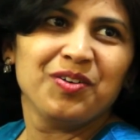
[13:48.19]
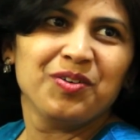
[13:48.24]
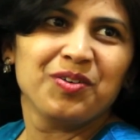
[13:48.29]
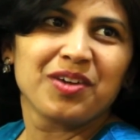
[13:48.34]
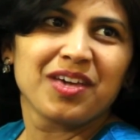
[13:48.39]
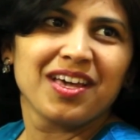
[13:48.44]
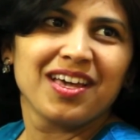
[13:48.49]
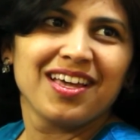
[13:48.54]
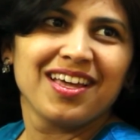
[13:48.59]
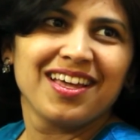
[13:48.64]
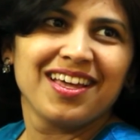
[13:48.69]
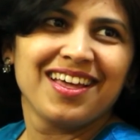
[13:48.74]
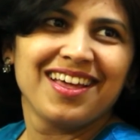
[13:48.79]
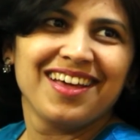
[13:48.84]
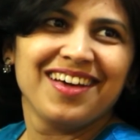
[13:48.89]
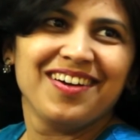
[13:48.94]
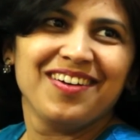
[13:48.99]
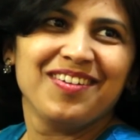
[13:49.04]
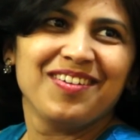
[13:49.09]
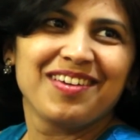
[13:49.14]

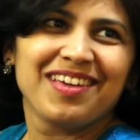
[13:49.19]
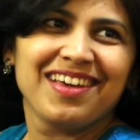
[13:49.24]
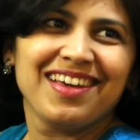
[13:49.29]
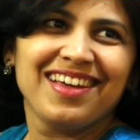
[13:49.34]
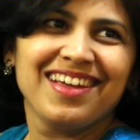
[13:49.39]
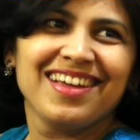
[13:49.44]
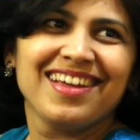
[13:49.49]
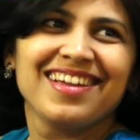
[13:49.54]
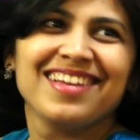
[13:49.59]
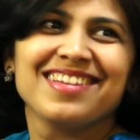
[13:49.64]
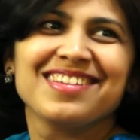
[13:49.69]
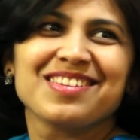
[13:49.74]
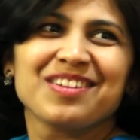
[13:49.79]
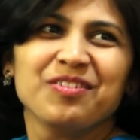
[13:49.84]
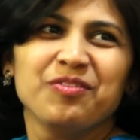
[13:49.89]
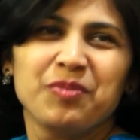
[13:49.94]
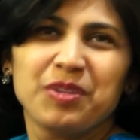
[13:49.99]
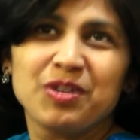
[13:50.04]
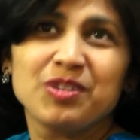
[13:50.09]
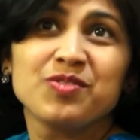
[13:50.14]
Okay.
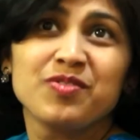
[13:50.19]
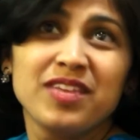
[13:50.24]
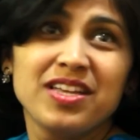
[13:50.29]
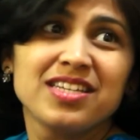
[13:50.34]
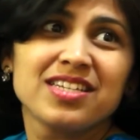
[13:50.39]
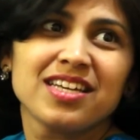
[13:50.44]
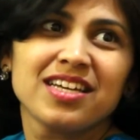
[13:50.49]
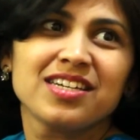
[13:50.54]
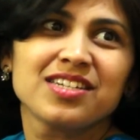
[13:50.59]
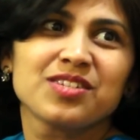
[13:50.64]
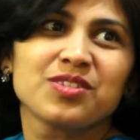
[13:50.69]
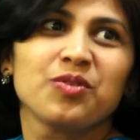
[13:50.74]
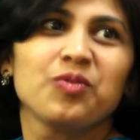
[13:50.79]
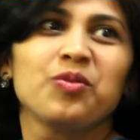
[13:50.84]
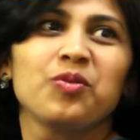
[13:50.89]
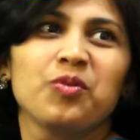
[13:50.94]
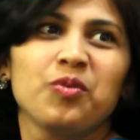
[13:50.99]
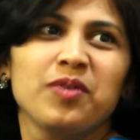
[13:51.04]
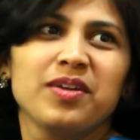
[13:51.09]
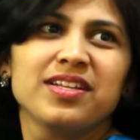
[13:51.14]
So because wheelchairs
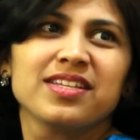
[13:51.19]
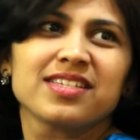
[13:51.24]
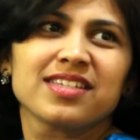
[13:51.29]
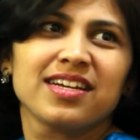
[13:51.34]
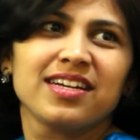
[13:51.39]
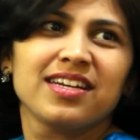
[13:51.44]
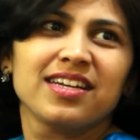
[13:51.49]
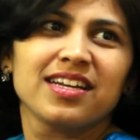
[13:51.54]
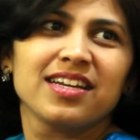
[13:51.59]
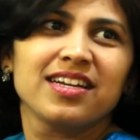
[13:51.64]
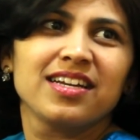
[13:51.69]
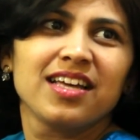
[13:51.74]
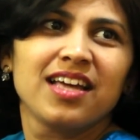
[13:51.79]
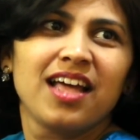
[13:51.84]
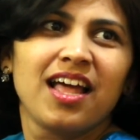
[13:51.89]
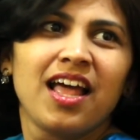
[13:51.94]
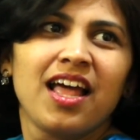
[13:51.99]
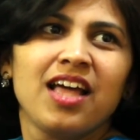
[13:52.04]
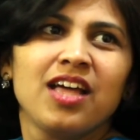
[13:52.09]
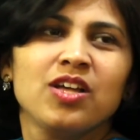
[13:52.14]
don't go inside, right?
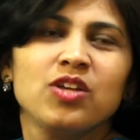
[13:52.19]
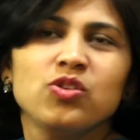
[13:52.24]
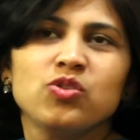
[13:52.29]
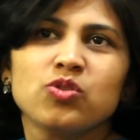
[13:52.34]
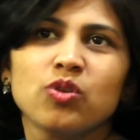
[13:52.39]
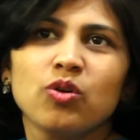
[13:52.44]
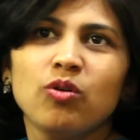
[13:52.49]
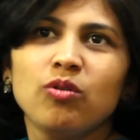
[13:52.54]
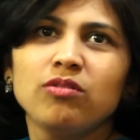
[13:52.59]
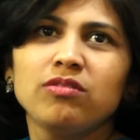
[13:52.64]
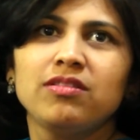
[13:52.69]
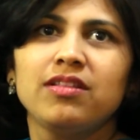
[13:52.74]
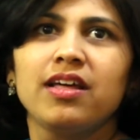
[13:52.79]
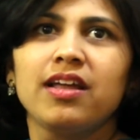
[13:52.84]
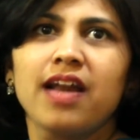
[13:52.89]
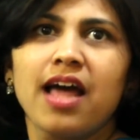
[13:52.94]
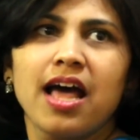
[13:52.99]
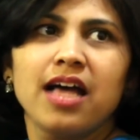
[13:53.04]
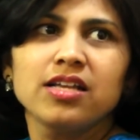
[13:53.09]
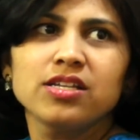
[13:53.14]
So
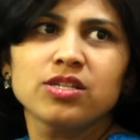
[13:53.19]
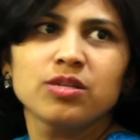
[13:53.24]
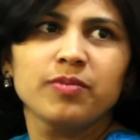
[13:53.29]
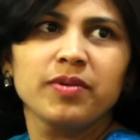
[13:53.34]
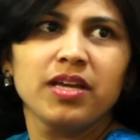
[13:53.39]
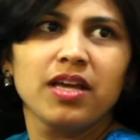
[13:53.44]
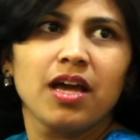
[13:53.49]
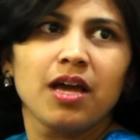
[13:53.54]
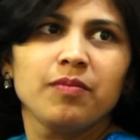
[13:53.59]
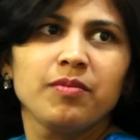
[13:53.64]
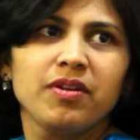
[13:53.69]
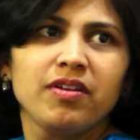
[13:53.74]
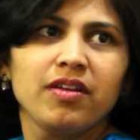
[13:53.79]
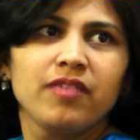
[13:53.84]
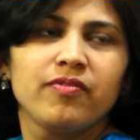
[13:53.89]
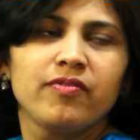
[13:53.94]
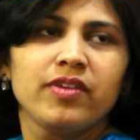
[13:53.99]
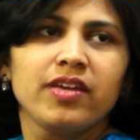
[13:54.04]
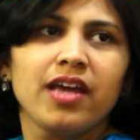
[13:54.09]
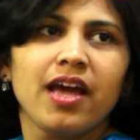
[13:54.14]
there has to be, I mean,
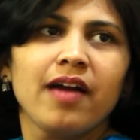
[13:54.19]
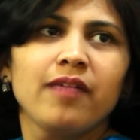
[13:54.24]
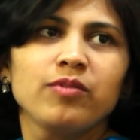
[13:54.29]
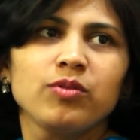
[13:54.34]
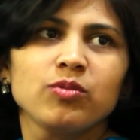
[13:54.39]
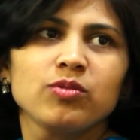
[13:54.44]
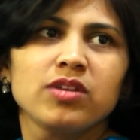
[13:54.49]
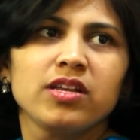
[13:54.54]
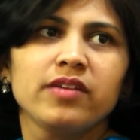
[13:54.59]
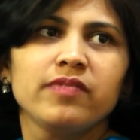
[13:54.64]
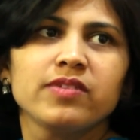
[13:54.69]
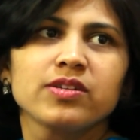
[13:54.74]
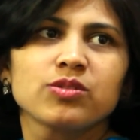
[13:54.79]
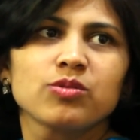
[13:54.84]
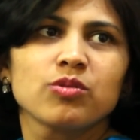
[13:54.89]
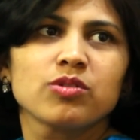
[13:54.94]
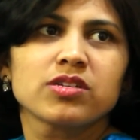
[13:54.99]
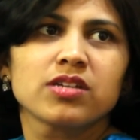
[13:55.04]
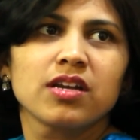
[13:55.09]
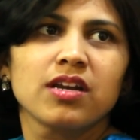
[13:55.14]
if we have to live a
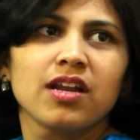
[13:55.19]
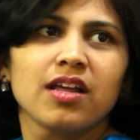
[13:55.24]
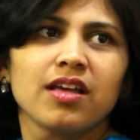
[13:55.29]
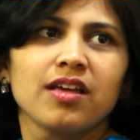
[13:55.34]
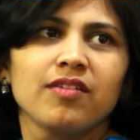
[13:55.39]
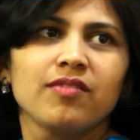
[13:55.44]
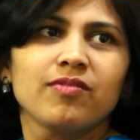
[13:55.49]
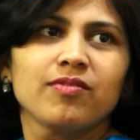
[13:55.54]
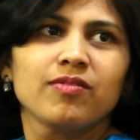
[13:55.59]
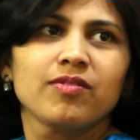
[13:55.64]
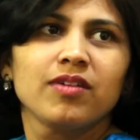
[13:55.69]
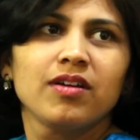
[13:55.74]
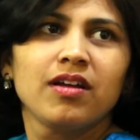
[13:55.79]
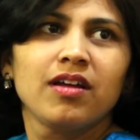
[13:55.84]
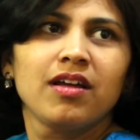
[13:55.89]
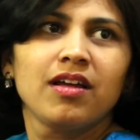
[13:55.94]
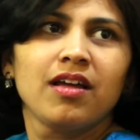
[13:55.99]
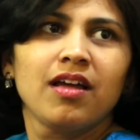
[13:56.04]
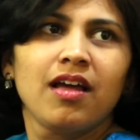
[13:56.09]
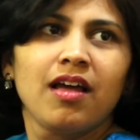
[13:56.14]
social life,
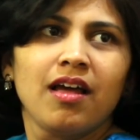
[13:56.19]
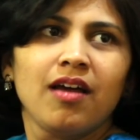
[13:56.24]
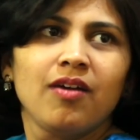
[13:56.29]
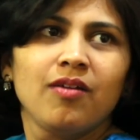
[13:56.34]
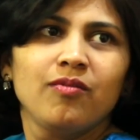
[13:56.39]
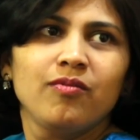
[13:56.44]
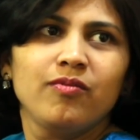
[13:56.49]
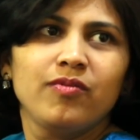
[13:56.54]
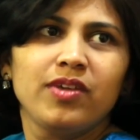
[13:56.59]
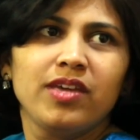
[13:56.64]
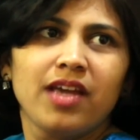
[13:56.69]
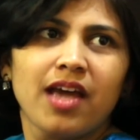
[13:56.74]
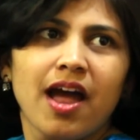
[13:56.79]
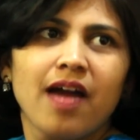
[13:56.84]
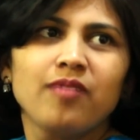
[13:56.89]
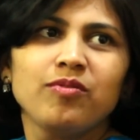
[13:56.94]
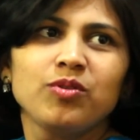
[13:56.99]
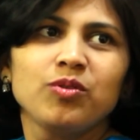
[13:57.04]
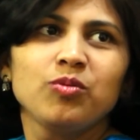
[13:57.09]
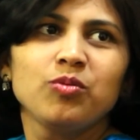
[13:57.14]
we
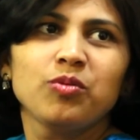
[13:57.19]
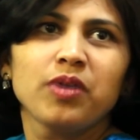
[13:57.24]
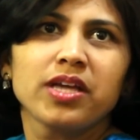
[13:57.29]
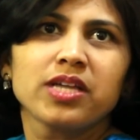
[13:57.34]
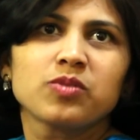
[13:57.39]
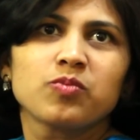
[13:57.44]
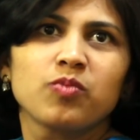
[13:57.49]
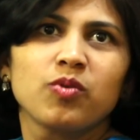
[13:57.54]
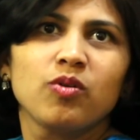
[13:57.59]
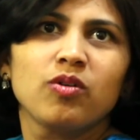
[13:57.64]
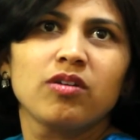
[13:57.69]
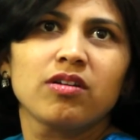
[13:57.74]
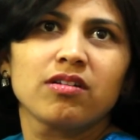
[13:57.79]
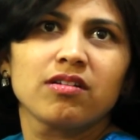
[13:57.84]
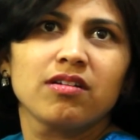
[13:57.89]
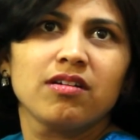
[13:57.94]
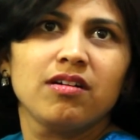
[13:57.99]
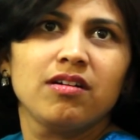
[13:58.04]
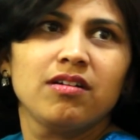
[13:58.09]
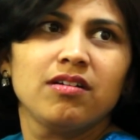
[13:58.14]
have to
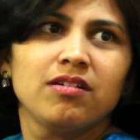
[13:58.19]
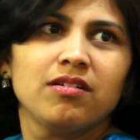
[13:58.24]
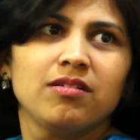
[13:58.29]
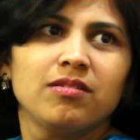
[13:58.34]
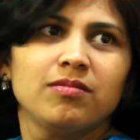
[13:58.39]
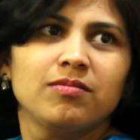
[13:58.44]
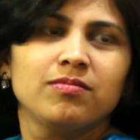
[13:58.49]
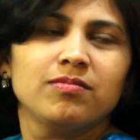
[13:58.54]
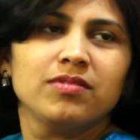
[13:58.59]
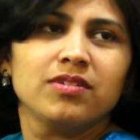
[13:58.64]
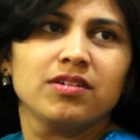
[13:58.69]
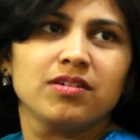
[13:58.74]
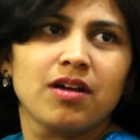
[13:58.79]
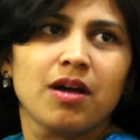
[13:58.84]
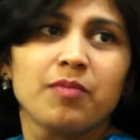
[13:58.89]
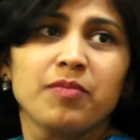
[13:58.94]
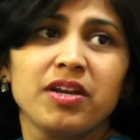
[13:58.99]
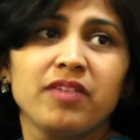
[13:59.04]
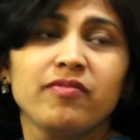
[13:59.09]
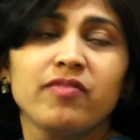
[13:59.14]
explore,
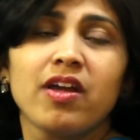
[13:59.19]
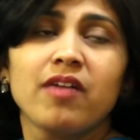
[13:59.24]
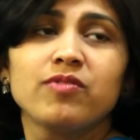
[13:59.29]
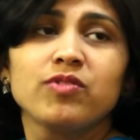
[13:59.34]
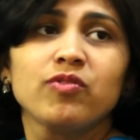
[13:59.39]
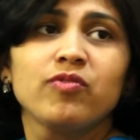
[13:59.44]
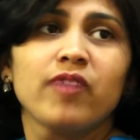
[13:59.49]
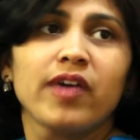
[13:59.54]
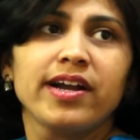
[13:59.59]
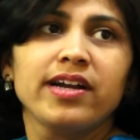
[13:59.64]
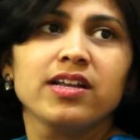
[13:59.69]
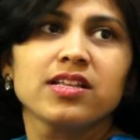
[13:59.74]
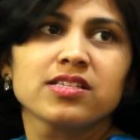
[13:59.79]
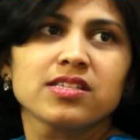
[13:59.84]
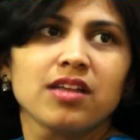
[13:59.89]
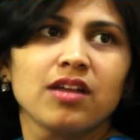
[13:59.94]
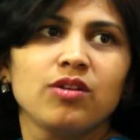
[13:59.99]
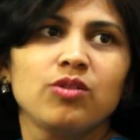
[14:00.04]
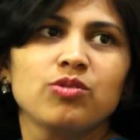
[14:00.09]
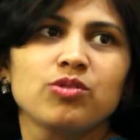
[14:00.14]
I mean, we have to find a
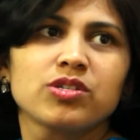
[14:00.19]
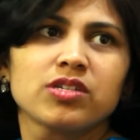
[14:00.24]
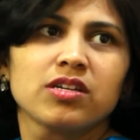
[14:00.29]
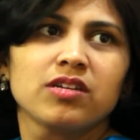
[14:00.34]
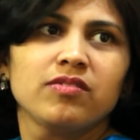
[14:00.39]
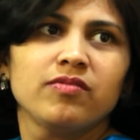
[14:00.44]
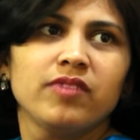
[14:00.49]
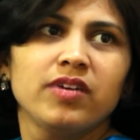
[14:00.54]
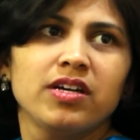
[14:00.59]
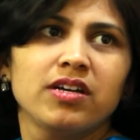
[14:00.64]
solution